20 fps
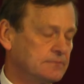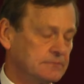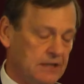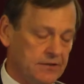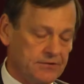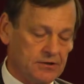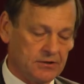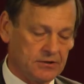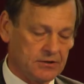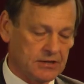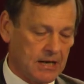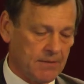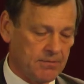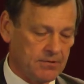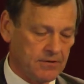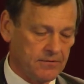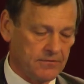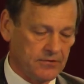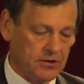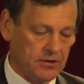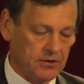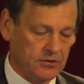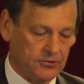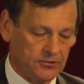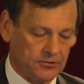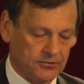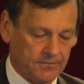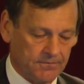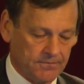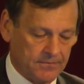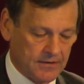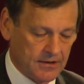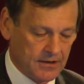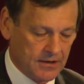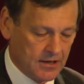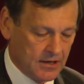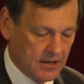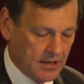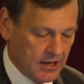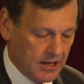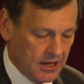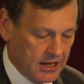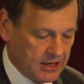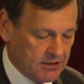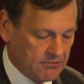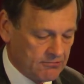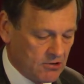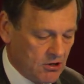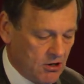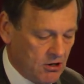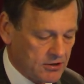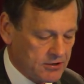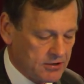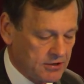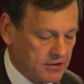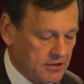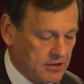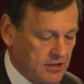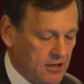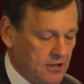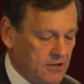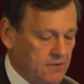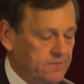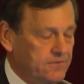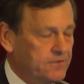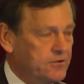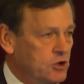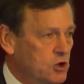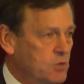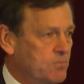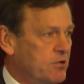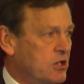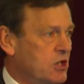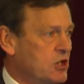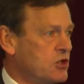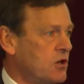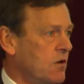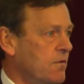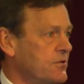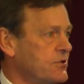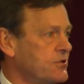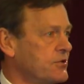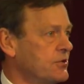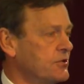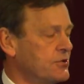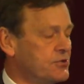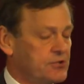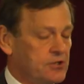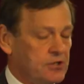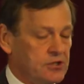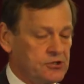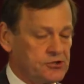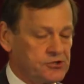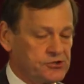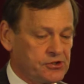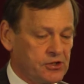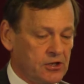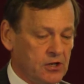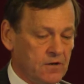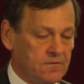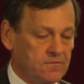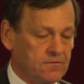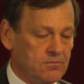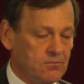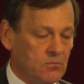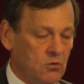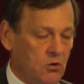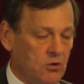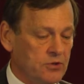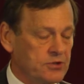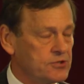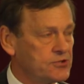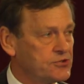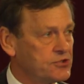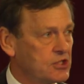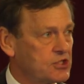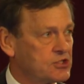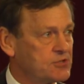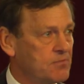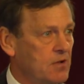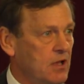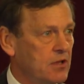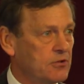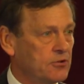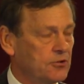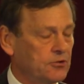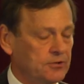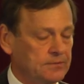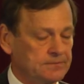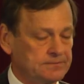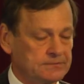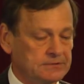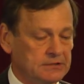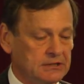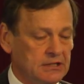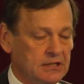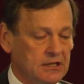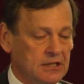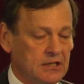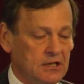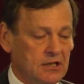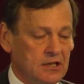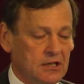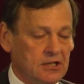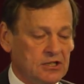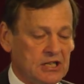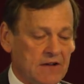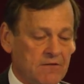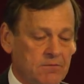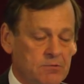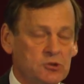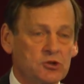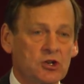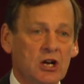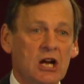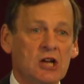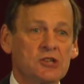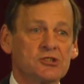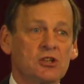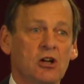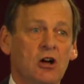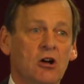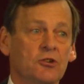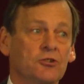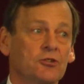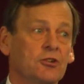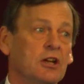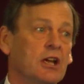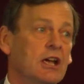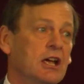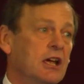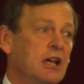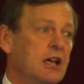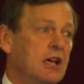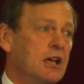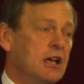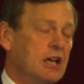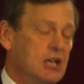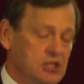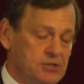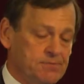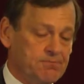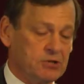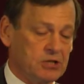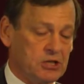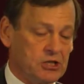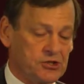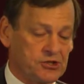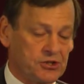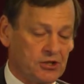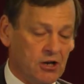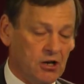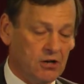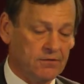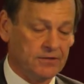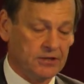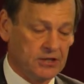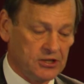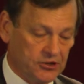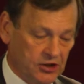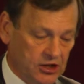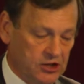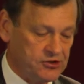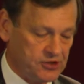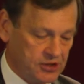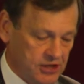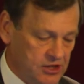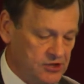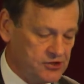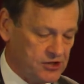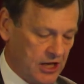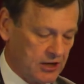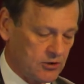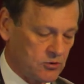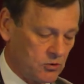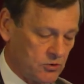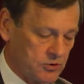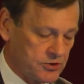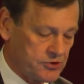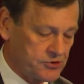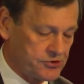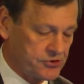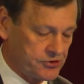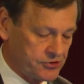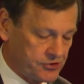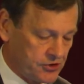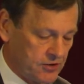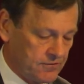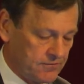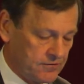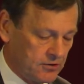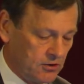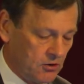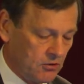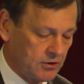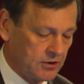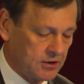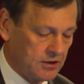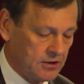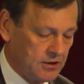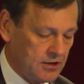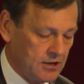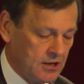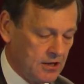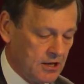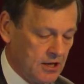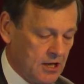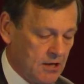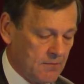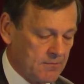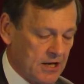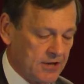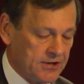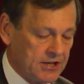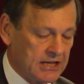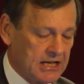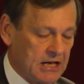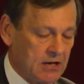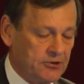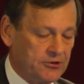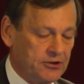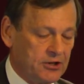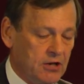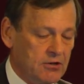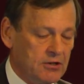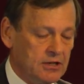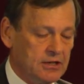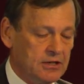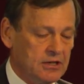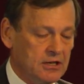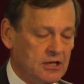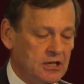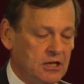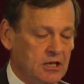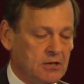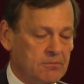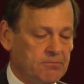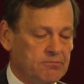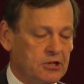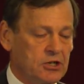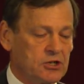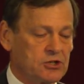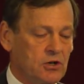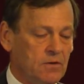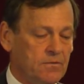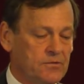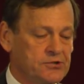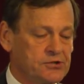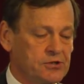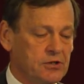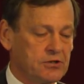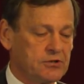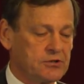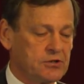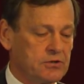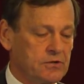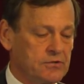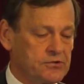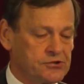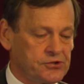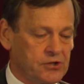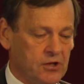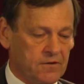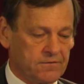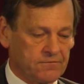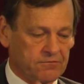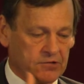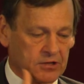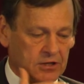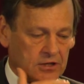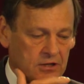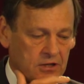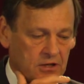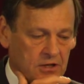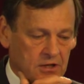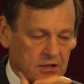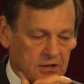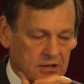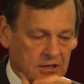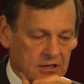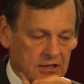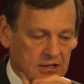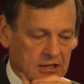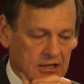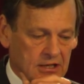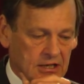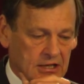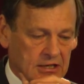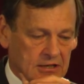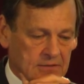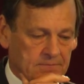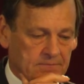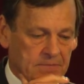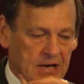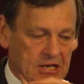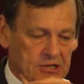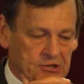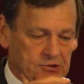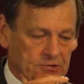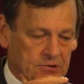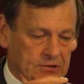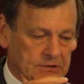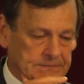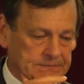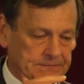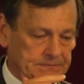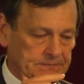I've done a couple of those. In Iraq, few British officers served for more than 6 months. David Petraeus asked his British staff in his headquarters to serve for longer, but I think I was the only British officer to have served for a year in Basra.